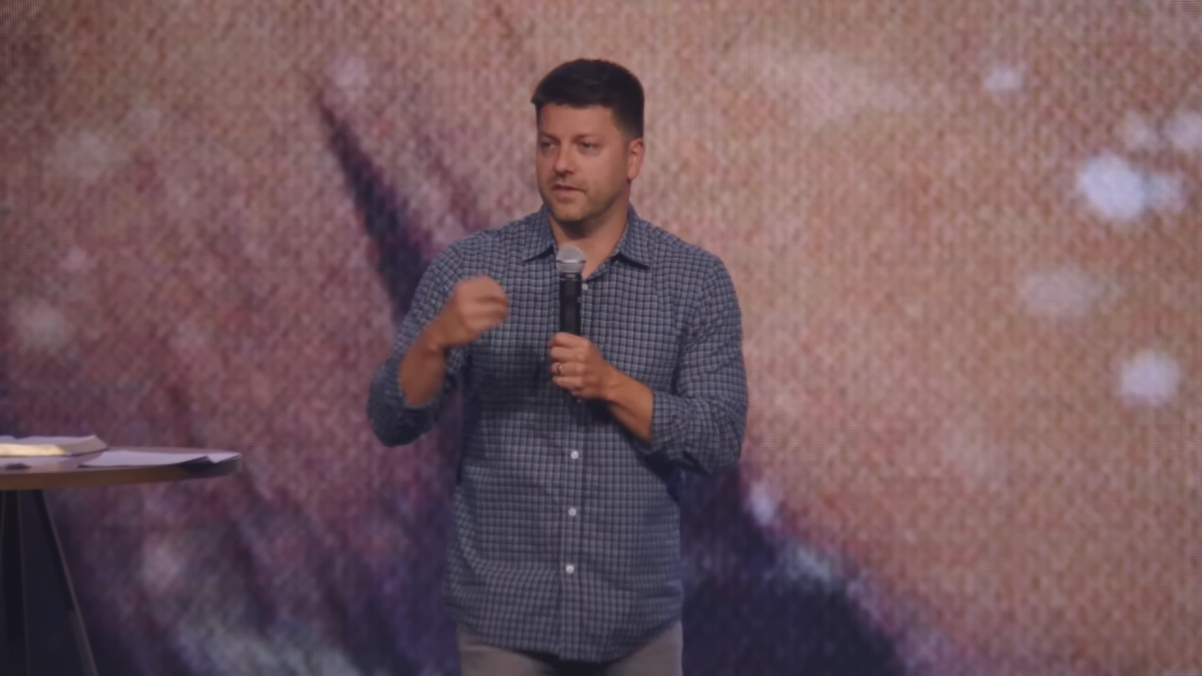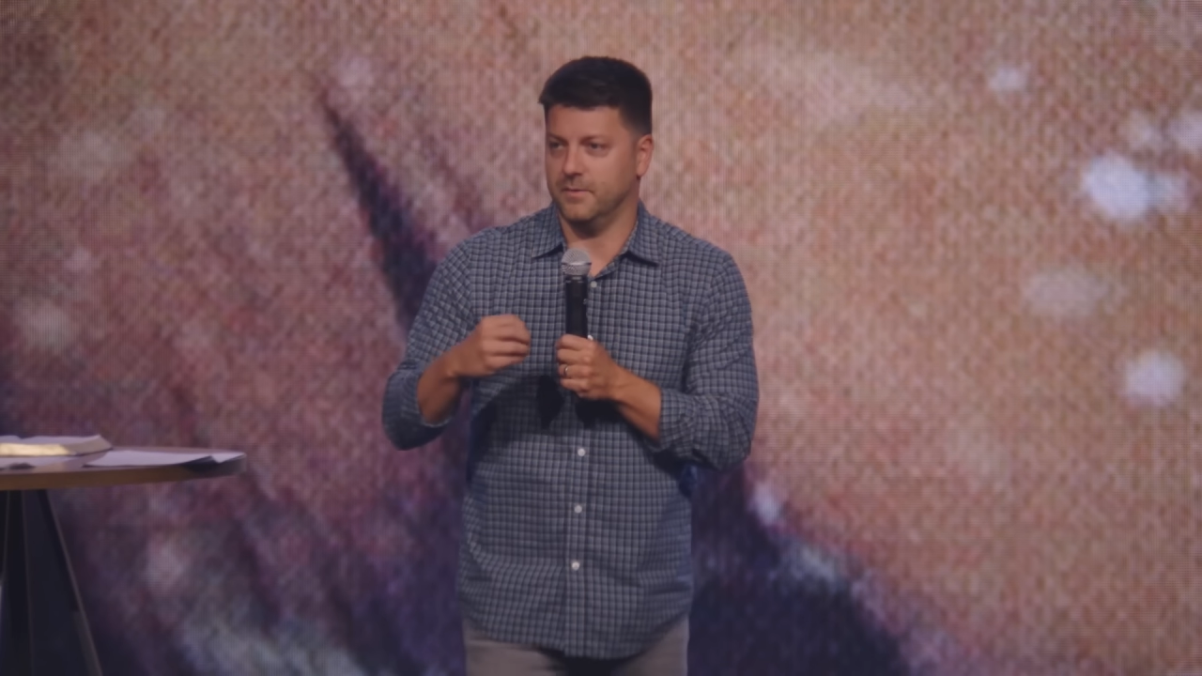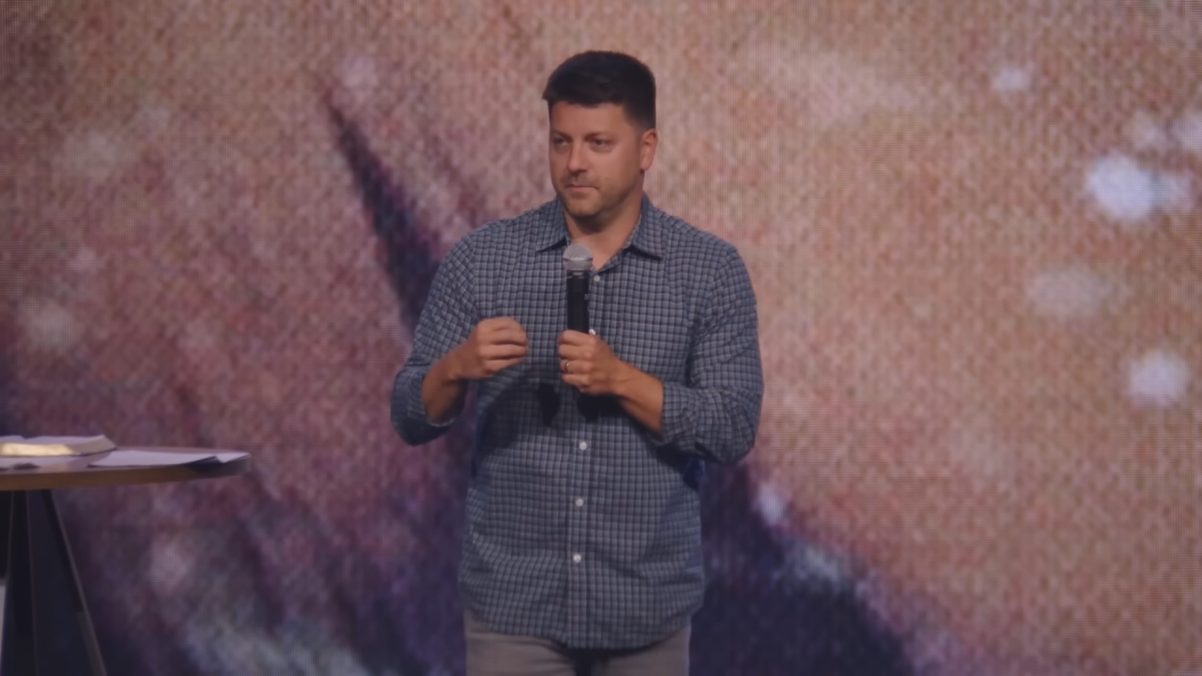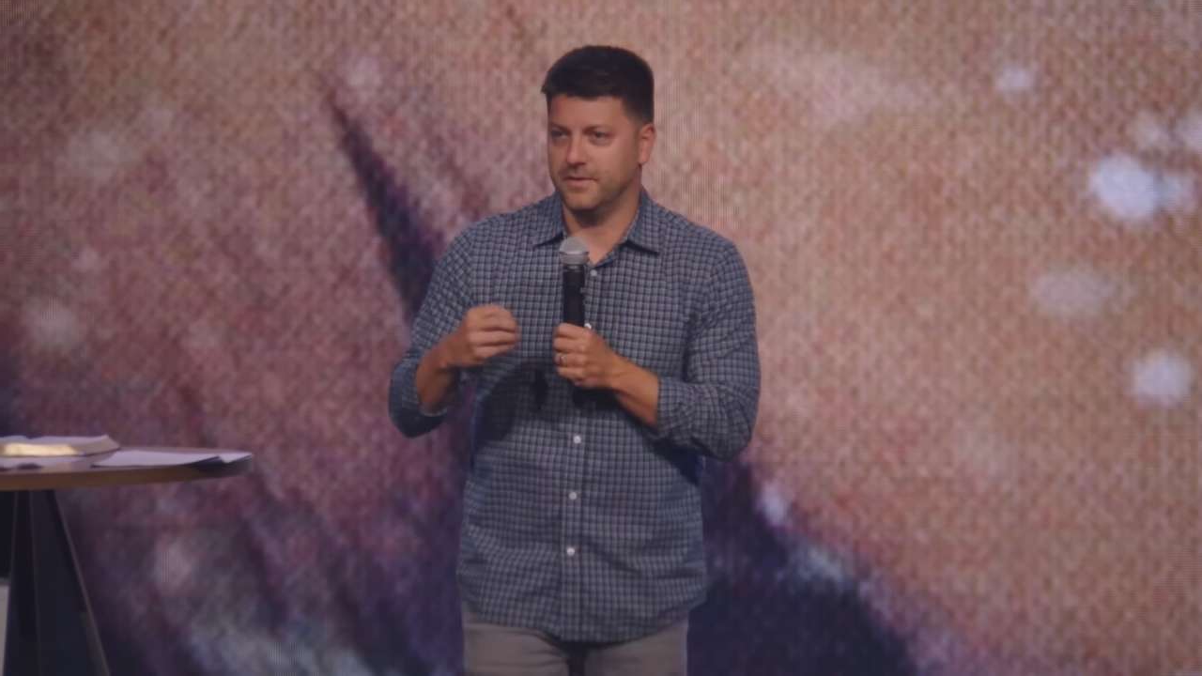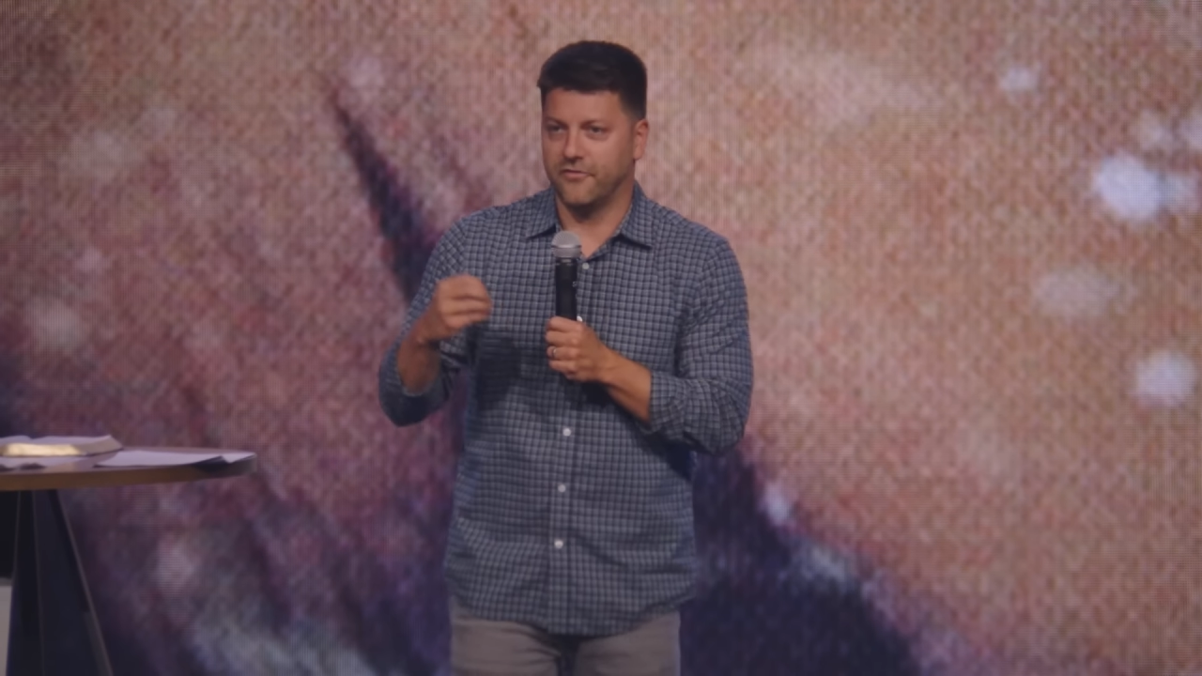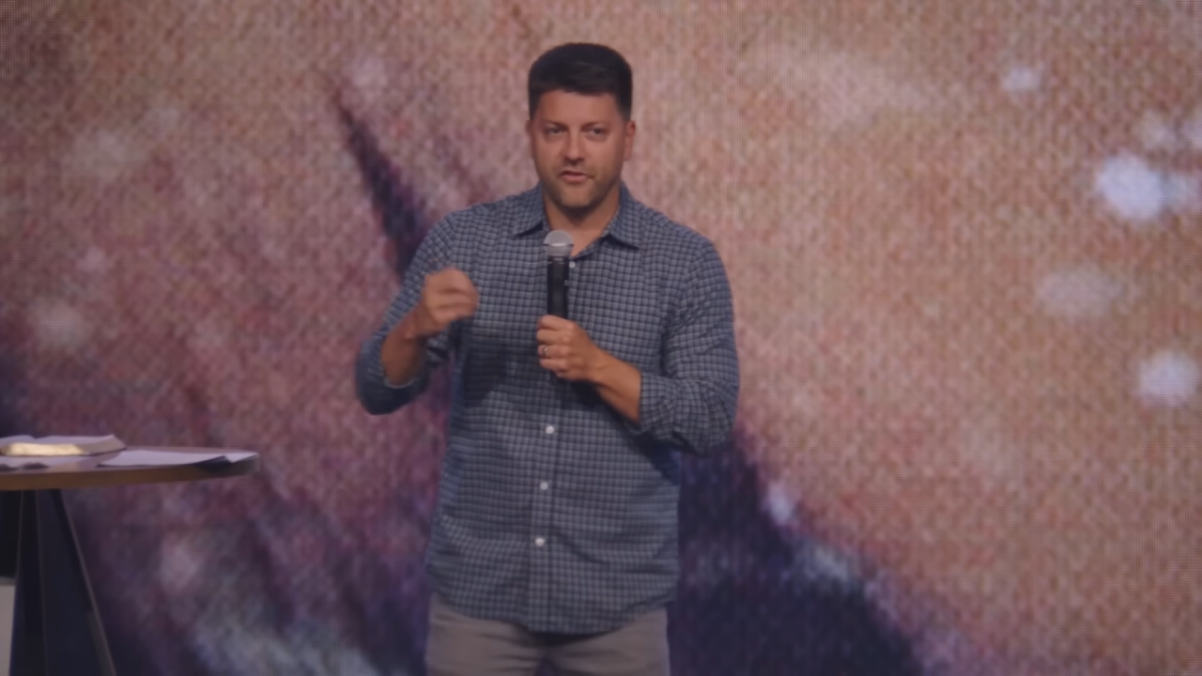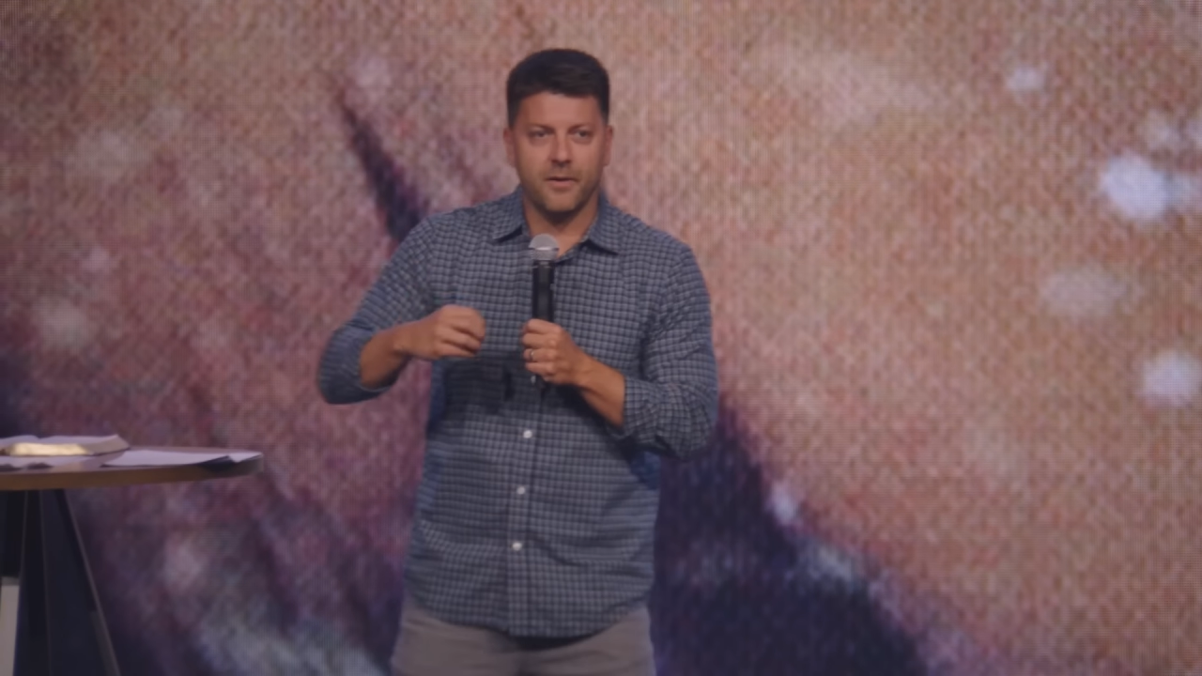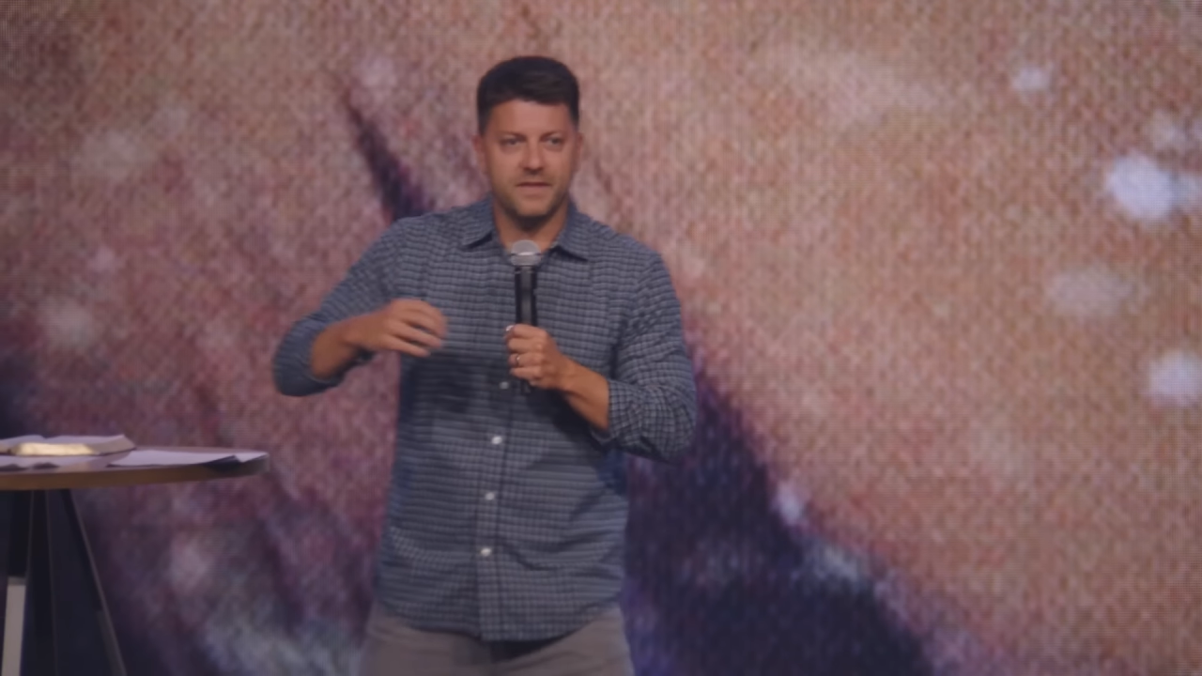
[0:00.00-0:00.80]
them from